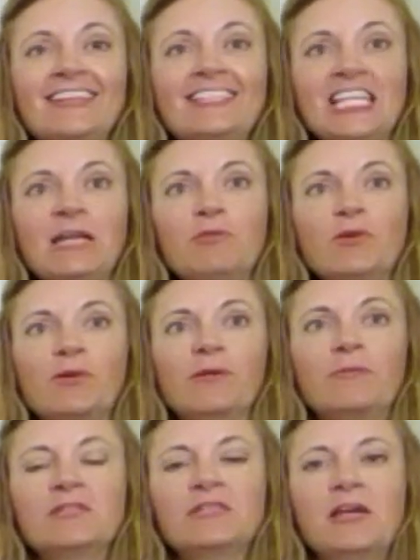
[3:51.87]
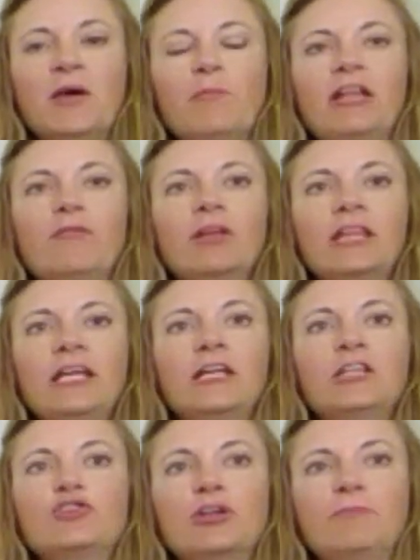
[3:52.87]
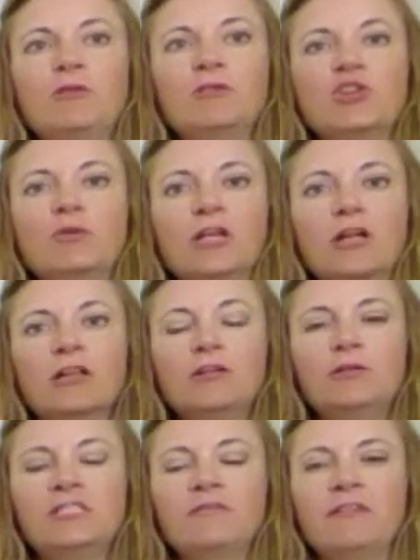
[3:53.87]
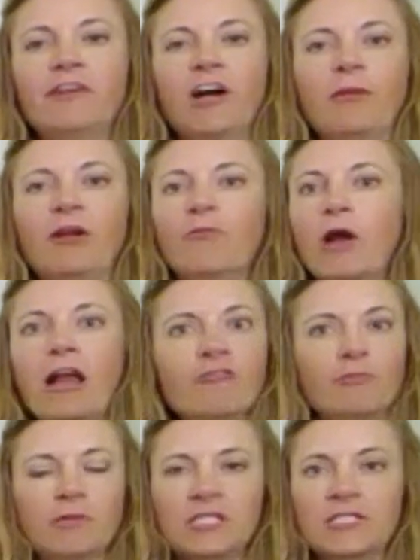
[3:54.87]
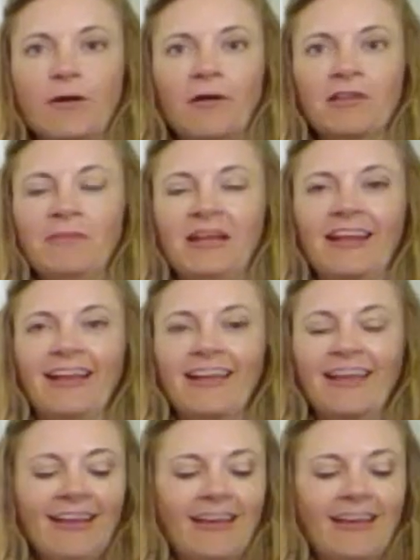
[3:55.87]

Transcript: team norms, but it really contributes to an inclusive environment right from the start of the meeting.